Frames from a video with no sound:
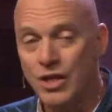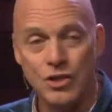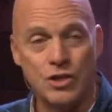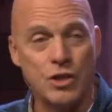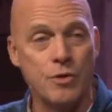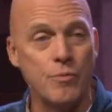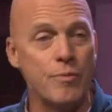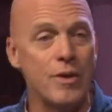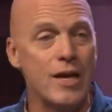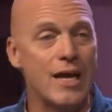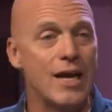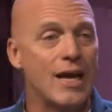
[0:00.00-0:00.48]

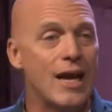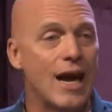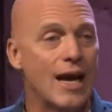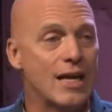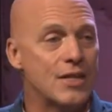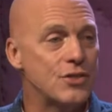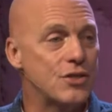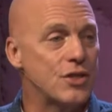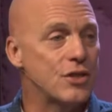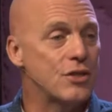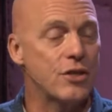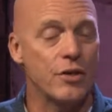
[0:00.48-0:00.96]
to me, I
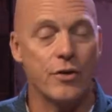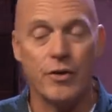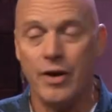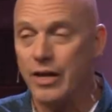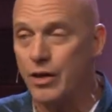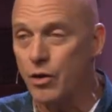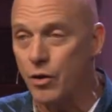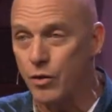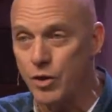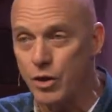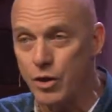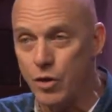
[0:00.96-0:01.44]
sit there and I
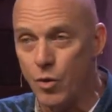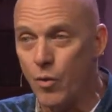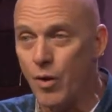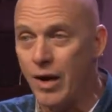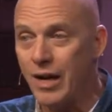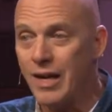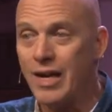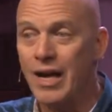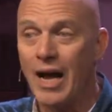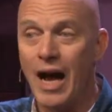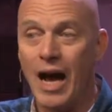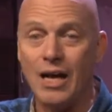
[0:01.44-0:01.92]
go, you know what?